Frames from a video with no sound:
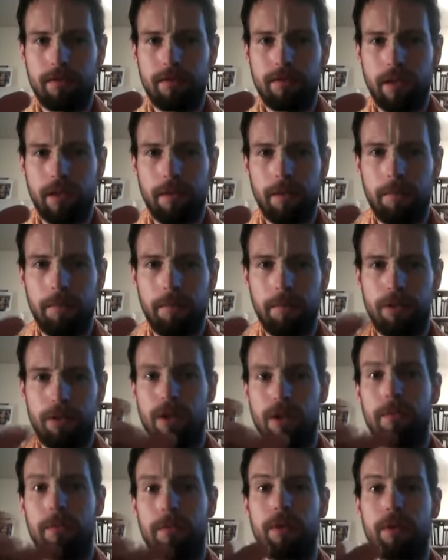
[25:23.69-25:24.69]
okay? But
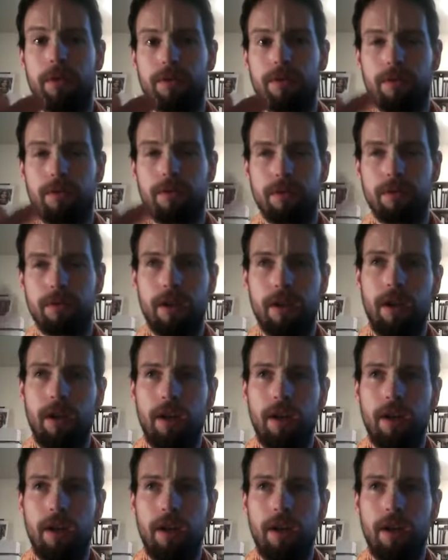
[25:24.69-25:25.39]
Jambu is the first.